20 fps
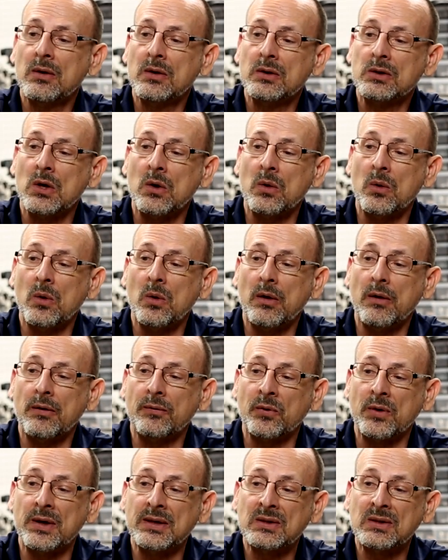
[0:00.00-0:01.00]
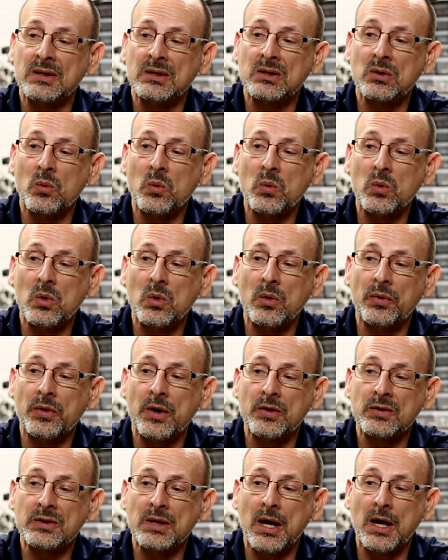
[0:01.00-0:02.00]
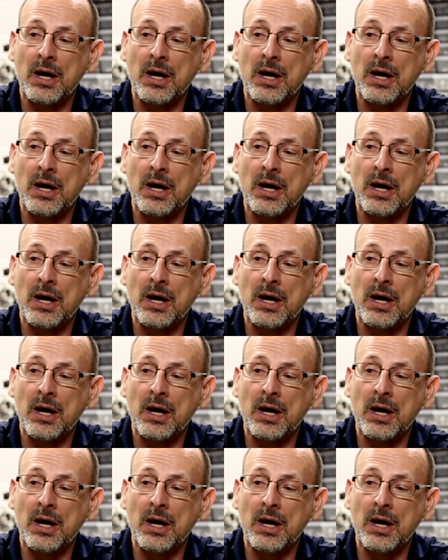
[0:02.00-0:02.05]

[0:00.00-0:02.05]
So for instance, there's